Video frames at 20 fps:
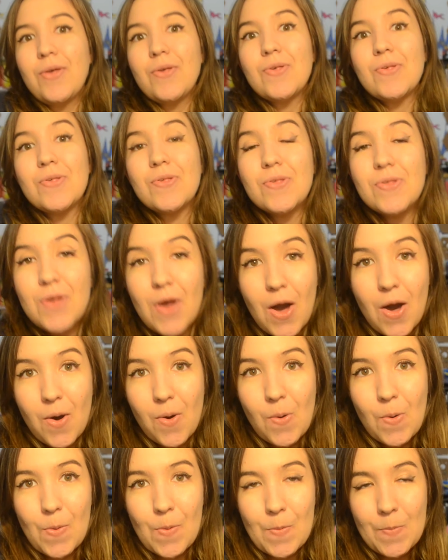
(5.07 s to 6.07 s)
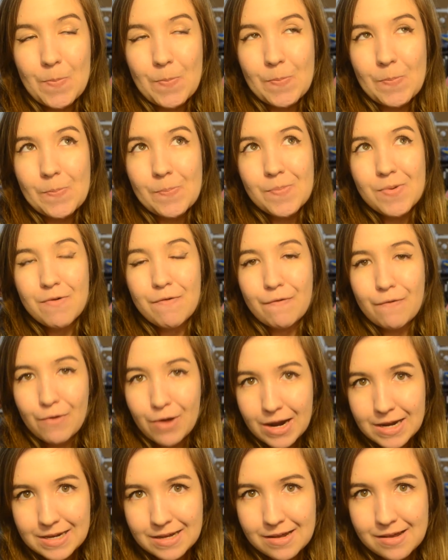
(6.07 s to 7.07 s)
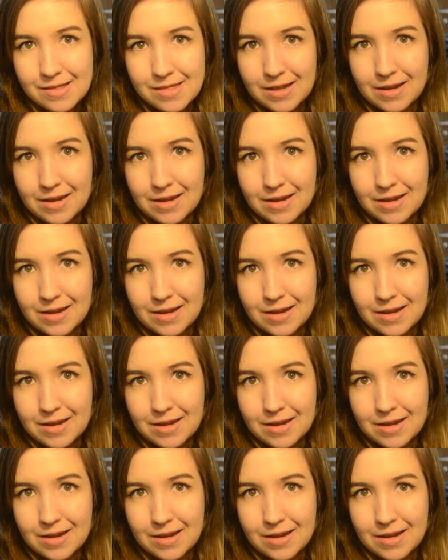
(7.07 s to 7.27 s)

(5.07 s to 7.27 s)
So, before I tell you